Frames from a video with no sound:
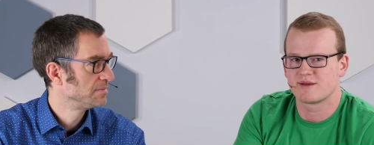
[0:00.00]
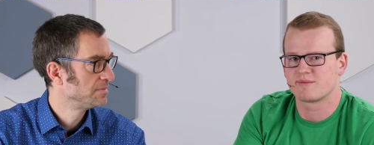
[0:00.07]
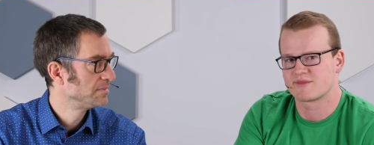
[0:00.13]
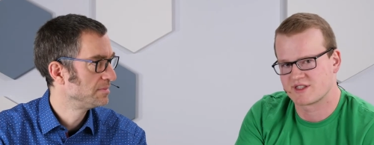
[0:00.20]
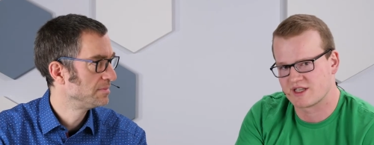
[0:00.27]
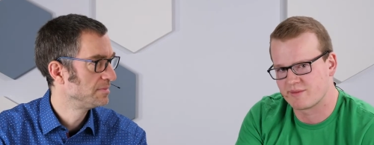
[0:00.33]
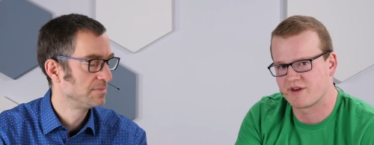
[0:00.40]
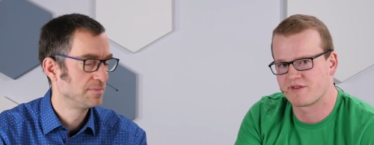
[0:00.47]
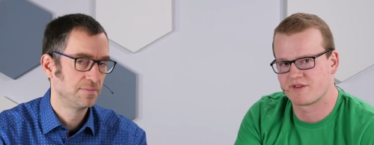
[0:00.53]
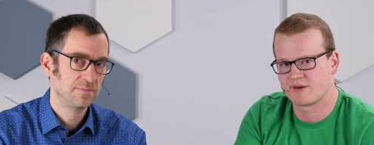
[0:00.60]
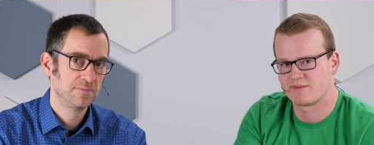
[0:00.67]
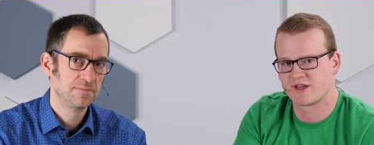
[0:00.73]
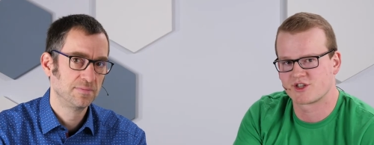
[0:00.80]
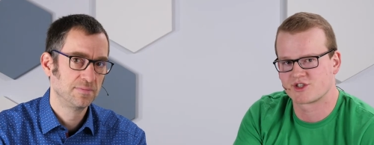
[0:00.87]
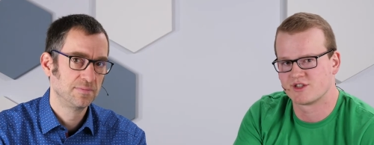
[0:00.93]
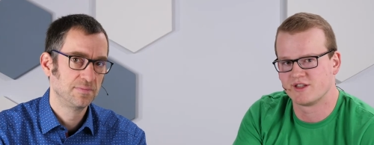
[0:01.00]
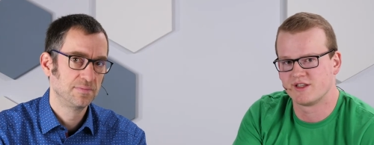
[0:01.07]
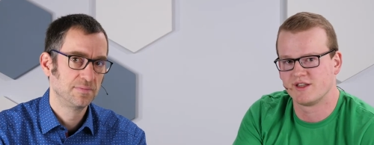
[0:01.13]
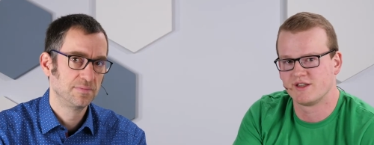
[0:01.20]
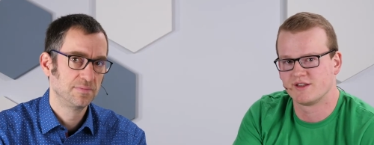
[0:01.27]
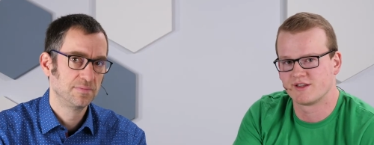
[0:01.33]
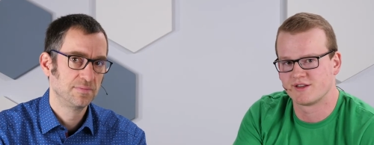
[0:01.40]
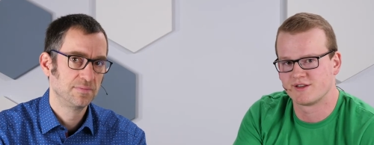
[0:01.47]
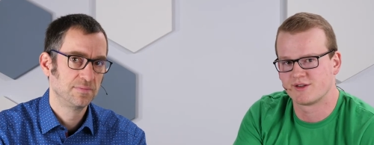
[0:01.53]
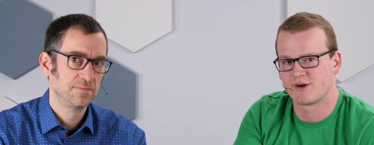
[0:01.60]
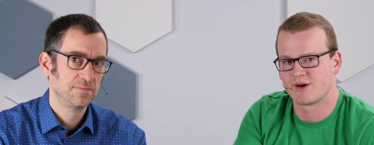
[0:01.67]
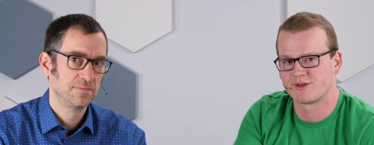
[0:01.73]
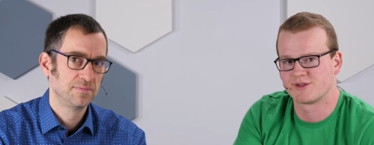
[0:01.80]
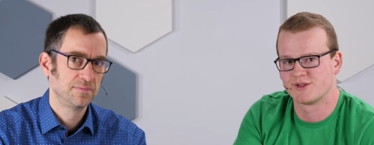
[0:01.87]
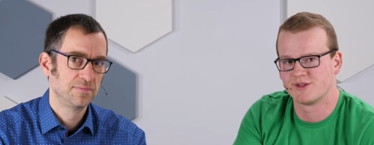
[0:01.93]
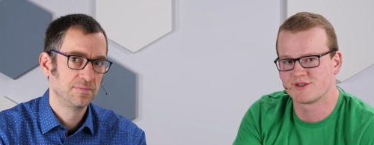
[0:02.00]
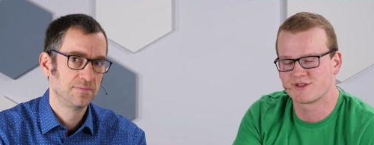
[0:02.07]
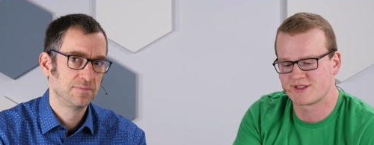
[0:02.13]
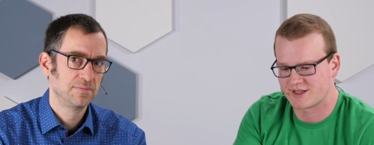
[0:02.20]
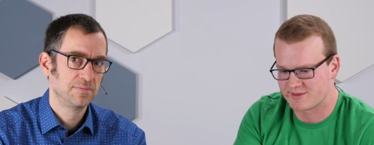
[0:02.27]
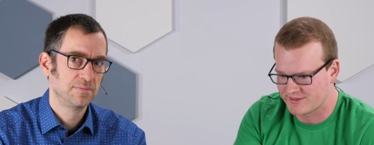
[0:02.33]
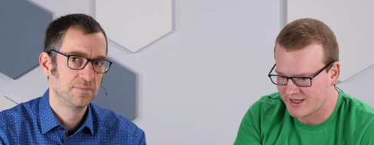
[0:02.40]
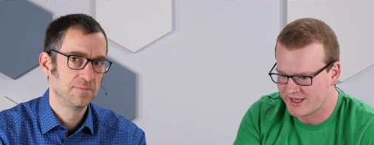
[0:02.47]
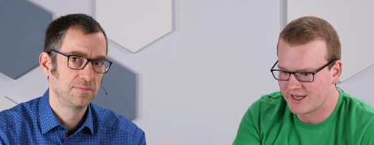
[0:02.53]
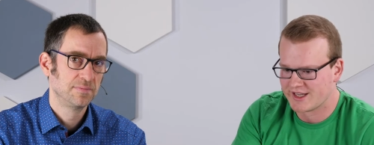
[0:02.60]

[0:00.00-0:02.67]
Speaker 1: them. Some of them actually know how to use them.